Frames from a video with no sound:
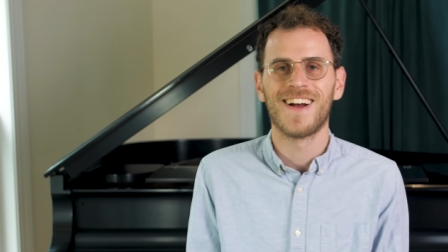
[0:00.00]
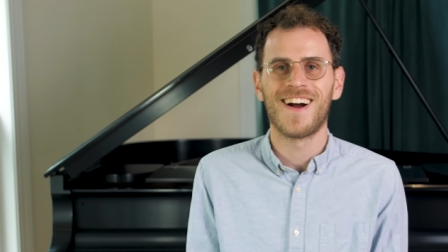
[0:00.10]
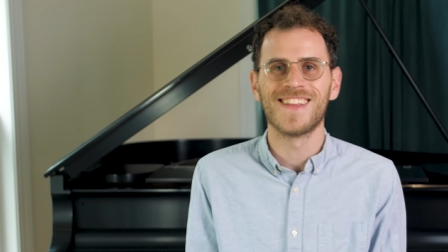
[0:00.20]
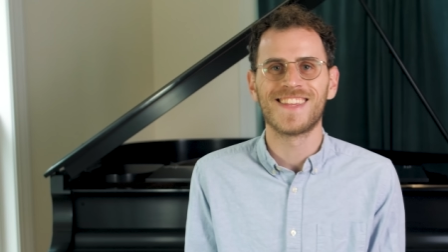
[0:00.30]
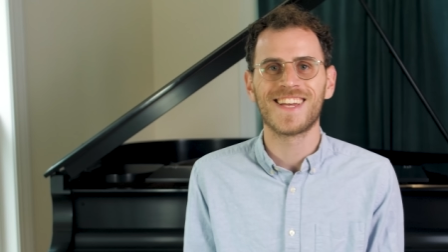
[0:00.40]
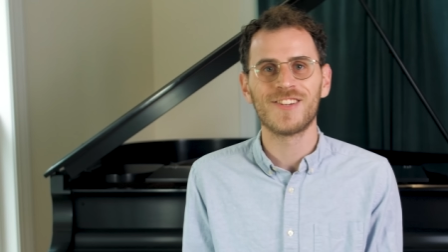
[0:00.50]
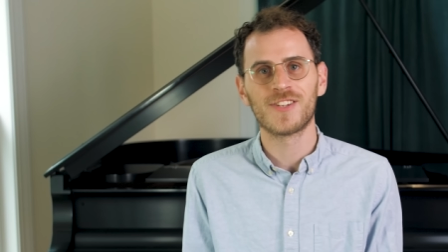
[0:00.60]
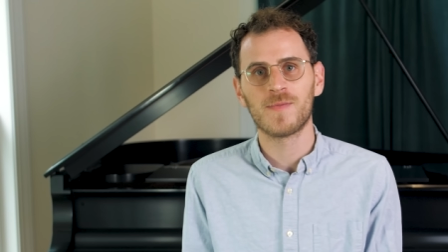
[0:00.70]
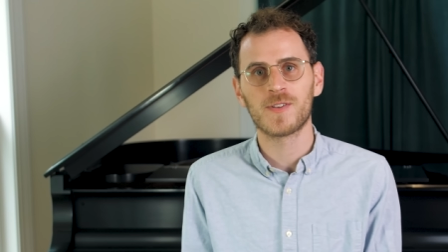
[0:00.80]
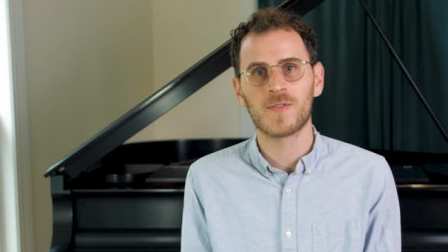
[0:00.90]
All right, thank you
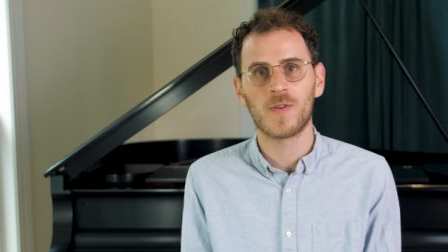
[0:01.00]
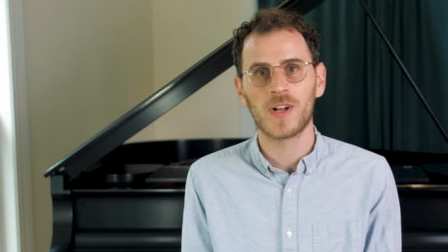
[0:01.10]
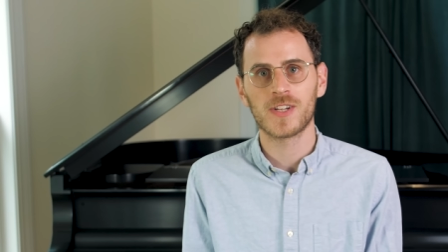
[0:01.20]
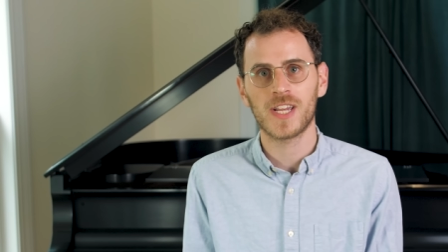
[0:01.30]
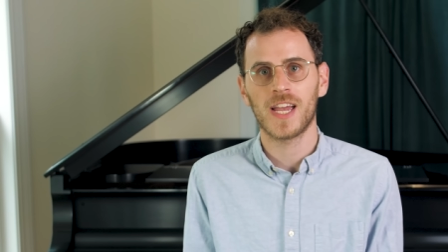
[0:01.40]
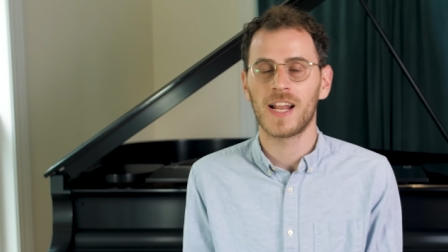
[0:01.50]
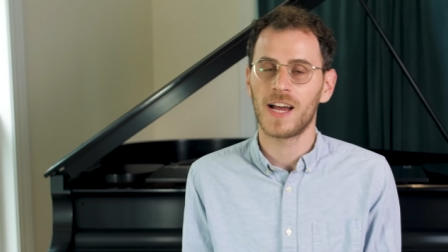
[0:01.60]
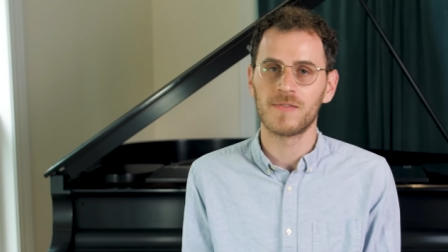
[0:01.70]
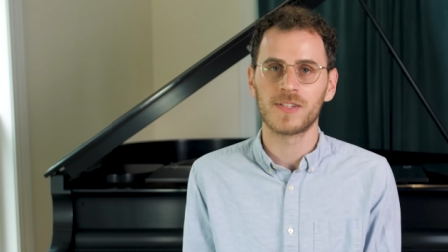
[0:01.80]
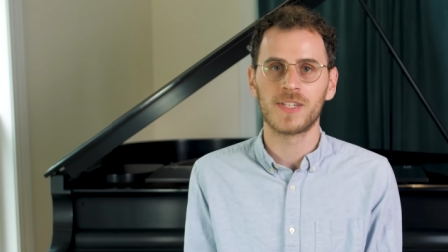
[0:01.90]
so much for watching, and
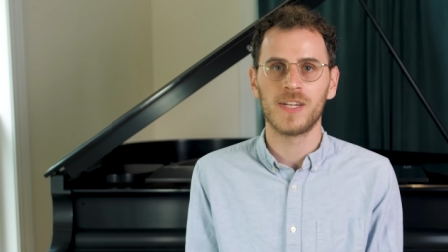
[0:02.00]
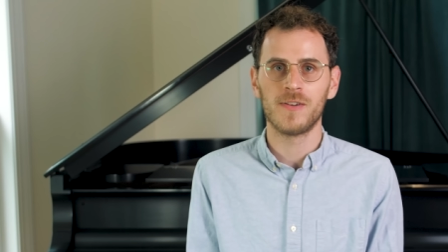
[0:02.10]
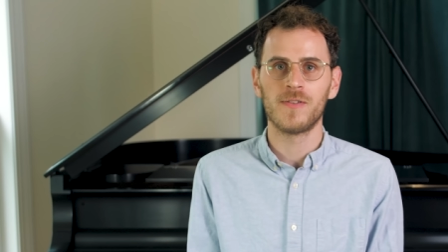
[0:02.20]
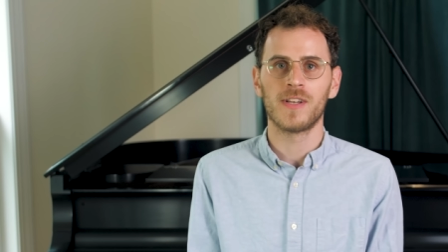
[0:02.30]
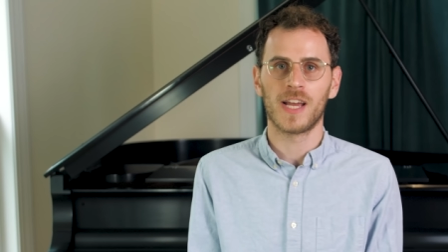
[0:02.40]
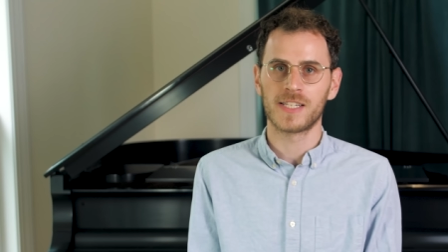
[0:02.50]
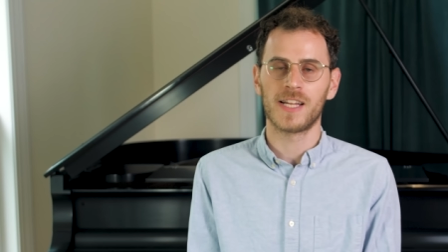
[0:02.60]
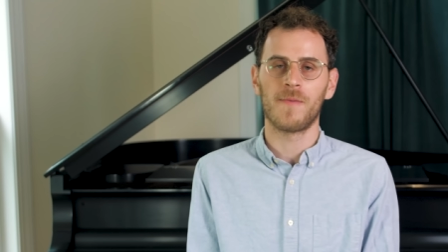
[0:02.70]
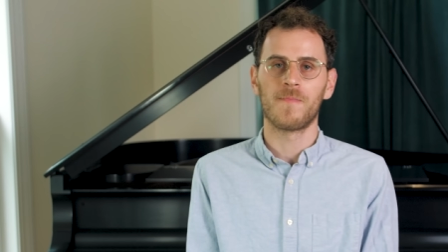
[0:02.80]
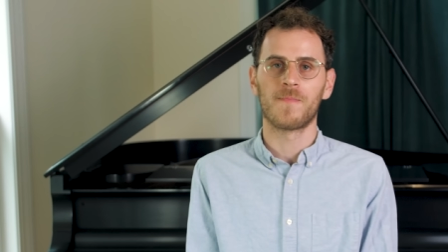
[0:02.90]
I will see you next
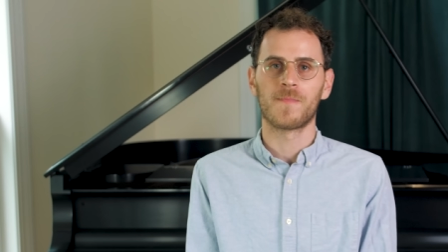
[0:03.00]
time.